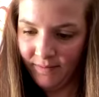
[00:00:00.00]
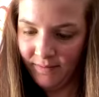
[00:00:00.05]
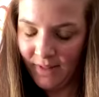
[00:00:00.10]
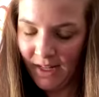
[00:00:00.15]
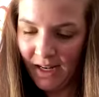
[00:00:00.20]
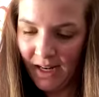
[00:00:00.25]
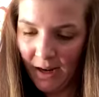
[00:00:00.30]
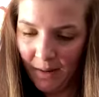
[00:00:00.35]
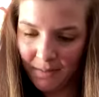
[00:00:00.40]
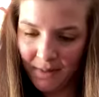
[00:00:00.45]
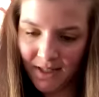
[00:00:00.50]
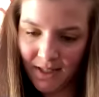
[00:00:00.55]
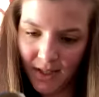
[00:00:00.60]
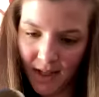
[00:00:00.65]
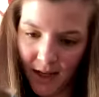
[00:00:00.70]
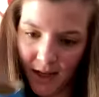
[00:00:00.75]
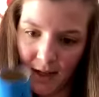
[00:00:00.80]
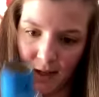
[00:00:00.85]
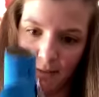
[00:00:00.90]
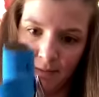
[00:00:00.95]
And I'm
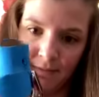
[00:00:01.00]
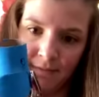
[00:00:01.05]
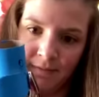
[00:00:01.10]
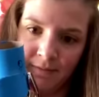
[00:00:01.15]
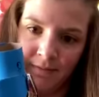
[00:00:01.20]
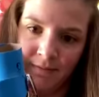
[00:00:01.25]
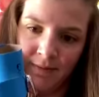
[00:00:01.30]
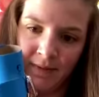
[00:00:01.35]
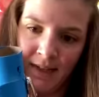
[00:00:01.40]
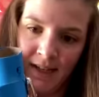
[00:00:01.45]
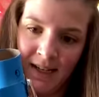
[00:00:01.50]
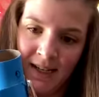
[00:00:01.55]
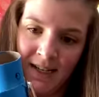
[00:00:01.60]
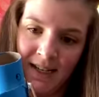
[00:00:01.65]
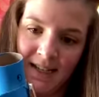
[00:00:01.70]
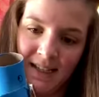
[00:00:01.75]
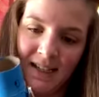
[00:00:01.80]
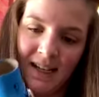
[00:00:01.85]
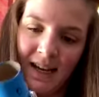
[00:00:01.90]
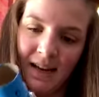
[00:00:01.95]
stuck.
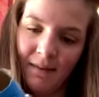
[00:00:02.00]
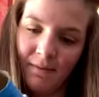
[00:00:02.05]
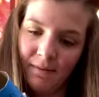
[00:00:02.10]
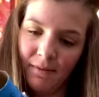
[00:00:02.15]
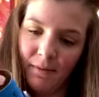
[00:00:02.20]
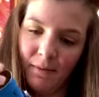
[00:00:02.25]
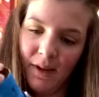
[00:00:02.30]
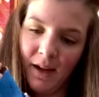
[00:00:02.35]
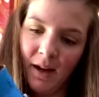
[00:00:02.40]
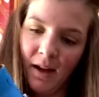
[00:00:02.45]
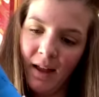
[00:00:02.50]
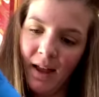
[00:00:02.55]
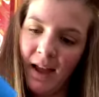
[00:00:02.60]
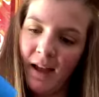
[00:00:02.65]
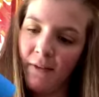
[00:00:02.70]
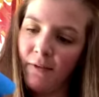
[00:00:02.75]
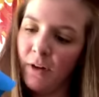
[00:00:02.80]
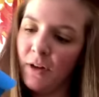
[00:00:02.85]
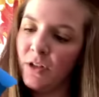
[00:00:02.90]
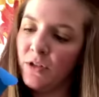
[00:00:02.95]
See, we all
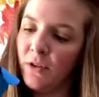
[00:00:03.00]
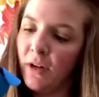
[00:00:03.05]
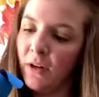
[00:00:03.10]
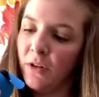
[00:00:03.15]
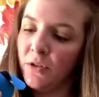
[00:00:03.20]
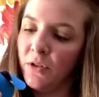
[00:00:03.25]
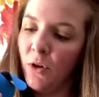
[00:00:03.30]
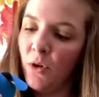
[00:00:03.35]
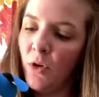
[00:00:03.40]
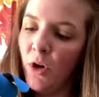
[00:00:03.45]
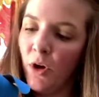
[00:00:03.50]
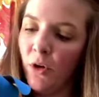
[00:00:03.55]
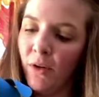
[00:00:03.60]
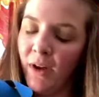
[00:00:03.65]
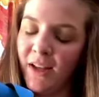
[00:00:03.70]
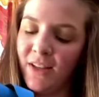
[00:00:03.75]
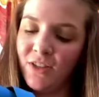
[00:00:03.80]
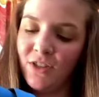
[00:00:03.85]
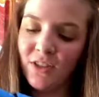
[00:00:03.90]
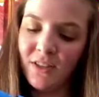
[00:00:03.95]
have our struggles. Oh no,
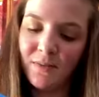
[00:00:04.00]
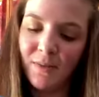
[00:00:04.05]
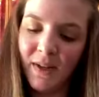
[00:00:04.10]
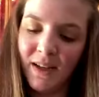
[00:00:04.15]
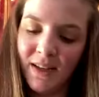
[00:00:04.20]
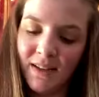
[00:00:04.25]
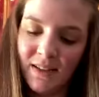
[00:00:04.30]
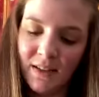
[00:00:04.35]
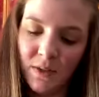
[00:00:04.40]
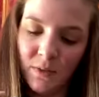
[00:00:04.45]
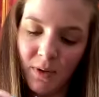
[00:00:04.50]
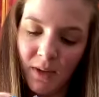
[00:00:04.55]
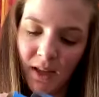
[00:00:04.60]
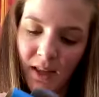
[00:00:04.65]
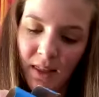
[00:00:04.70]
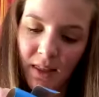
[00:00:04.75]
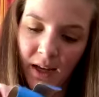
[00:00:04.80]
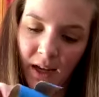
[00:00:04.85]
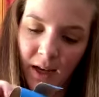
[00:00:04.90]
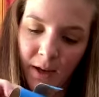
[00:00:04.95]
it's just because it's really
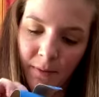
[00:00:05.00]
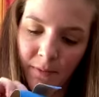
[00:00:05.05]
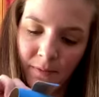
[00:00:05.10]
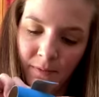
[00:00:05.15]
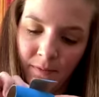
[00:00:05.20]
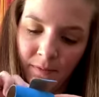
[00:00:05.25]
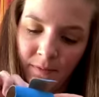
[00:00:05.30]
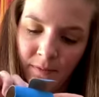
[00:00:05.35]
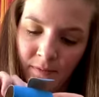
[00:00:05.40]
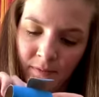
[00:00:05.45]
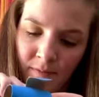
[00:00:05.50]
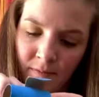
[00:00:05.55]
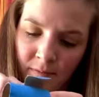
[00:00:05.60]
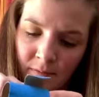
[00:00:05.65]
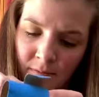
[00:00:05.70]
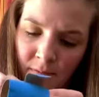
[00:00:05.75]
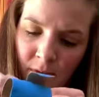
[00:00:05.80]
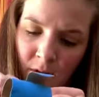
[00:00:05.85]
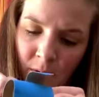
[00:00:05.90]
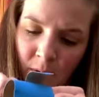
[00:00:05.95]
thick.
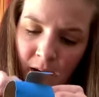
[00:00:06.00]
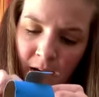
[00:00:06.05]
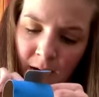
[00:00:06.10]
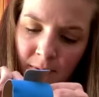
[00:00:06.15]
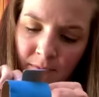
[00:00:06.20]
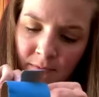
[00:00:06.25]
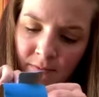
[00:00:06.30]
Okay.